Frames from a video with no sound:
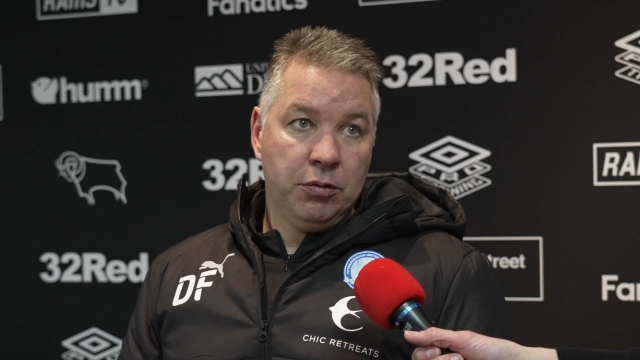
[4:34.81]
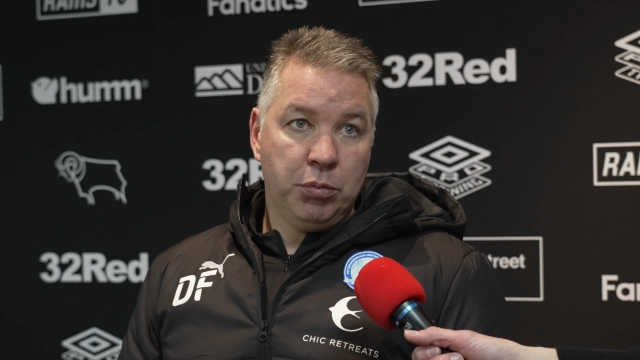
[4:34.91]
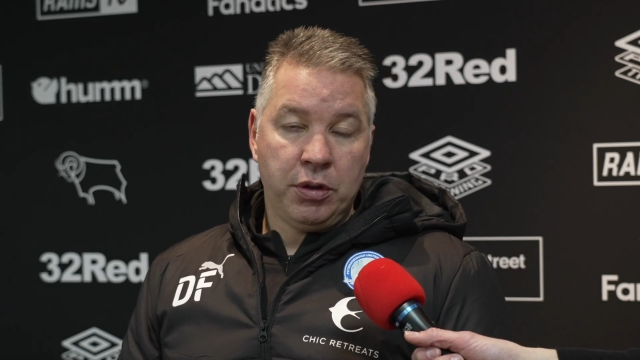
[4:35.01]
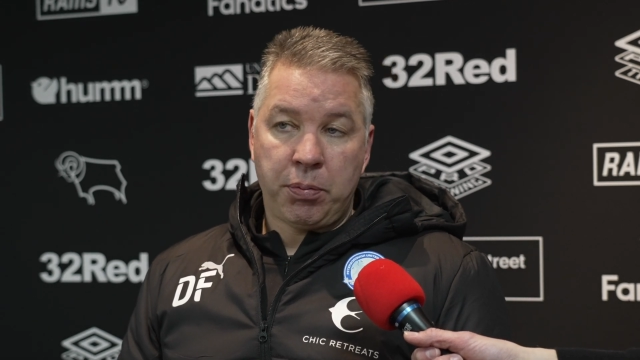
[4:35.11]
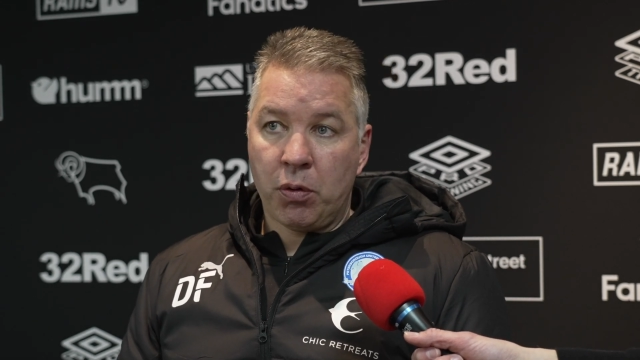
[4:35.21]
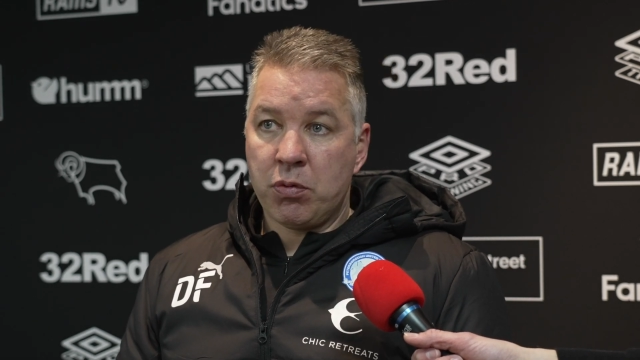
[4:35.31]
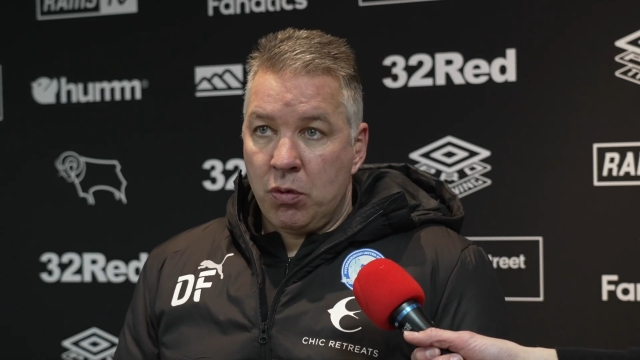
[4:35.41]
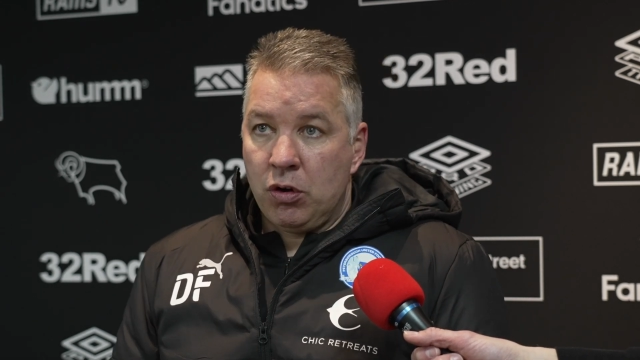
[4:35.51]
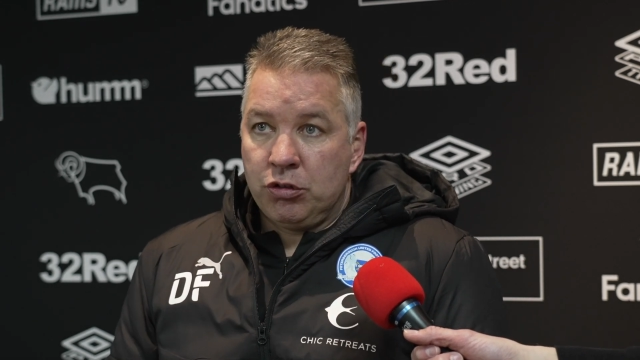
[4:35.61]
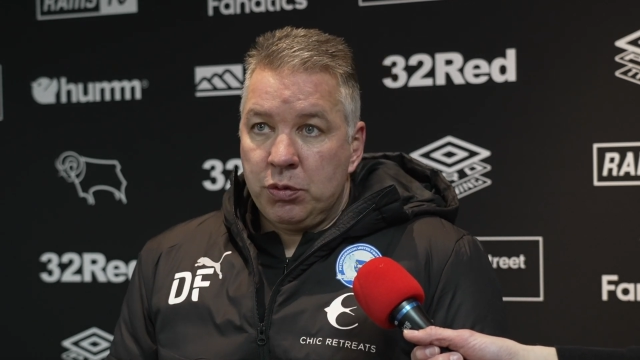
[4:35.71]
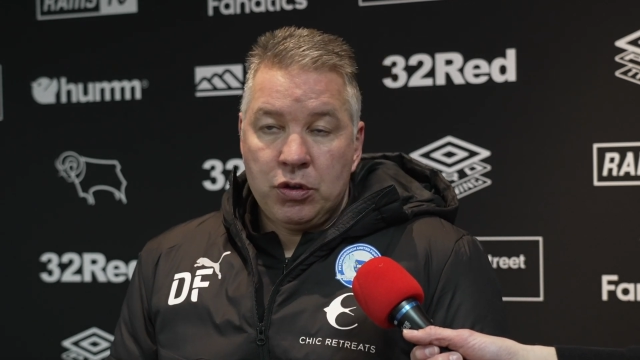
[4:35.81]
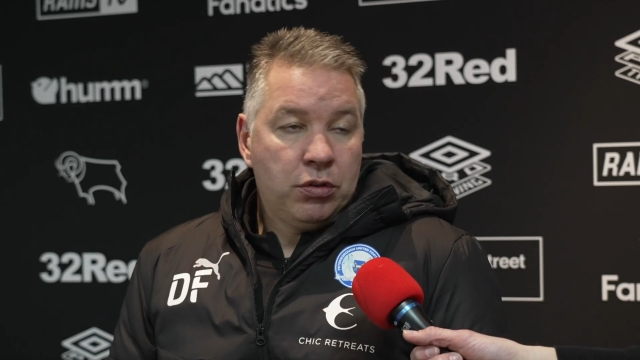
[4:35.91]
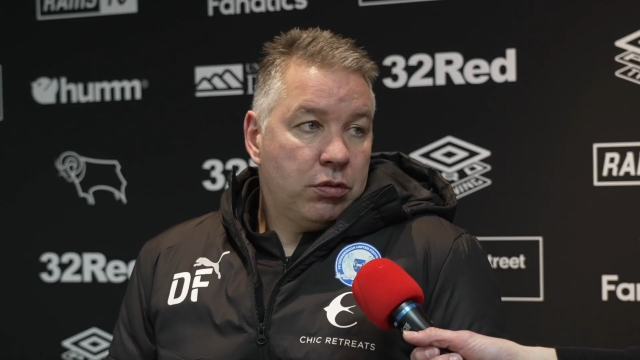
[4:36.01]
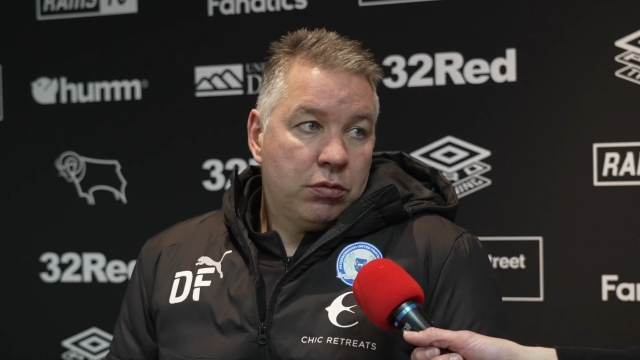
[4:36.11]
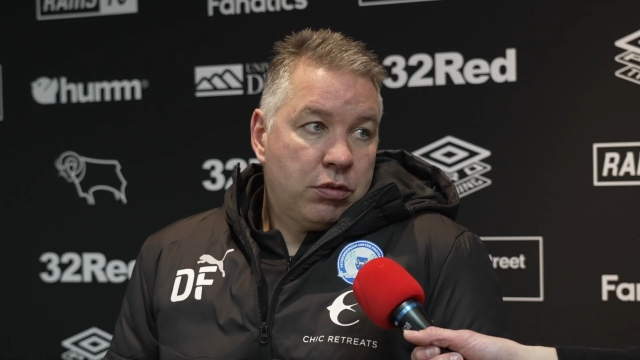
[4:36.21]
But the problem was we
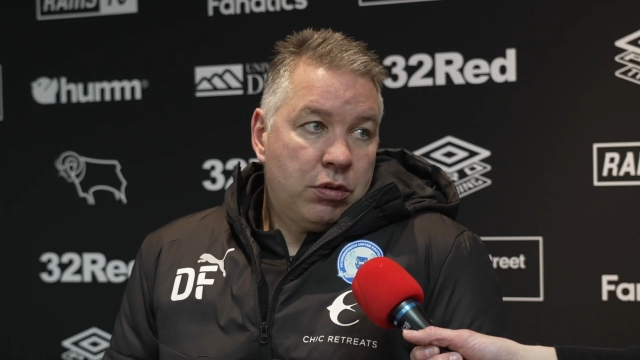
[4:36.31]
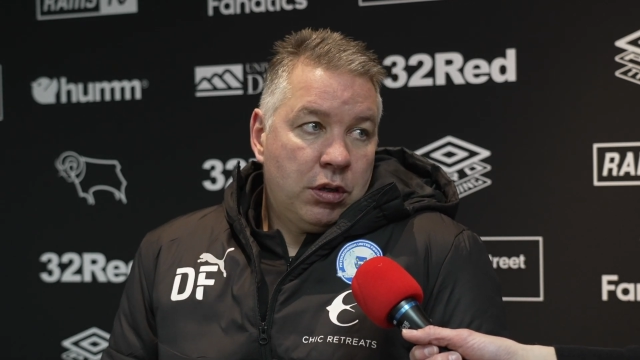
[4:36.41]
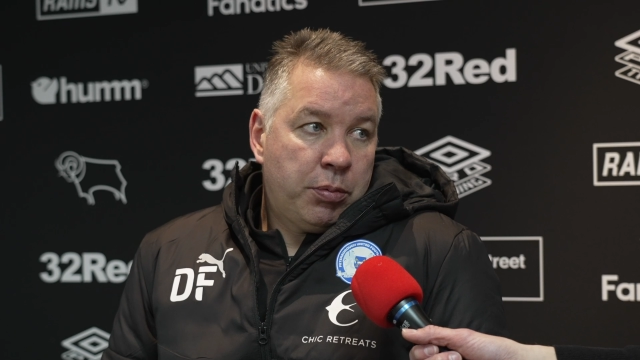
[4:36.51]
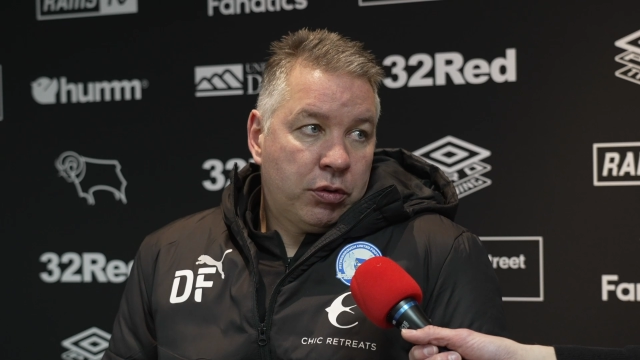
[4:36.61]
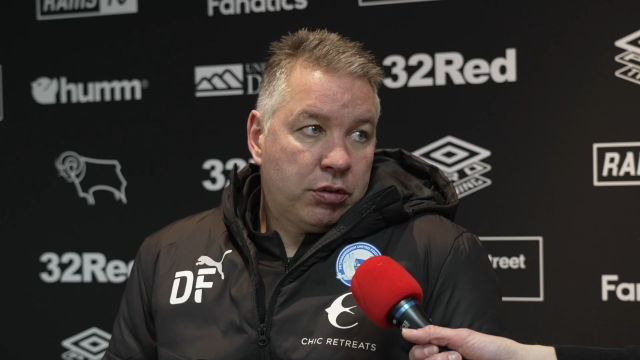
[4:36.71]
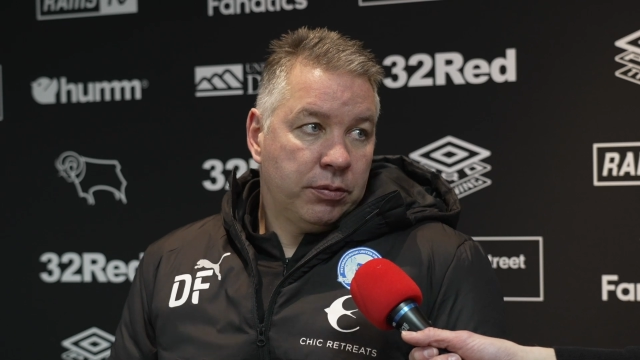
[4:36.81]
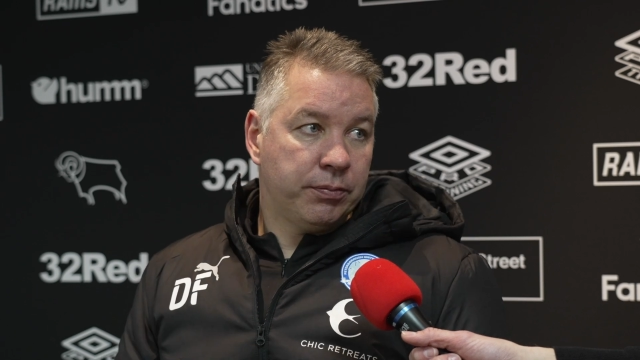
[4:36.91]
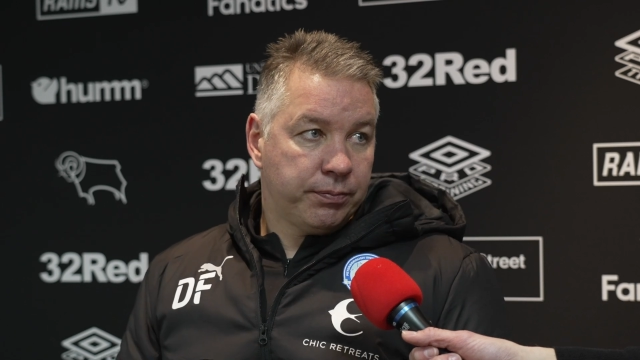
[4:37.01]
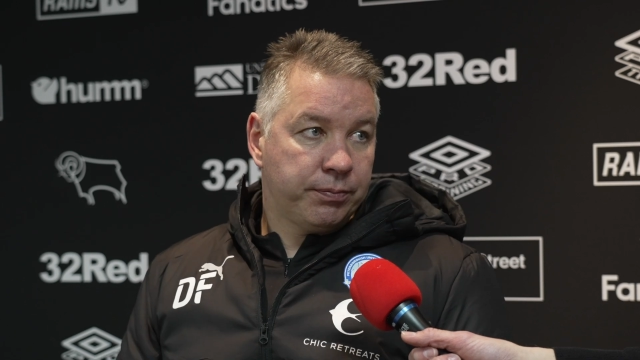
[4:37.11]
couldn't couldn't get the ball to them.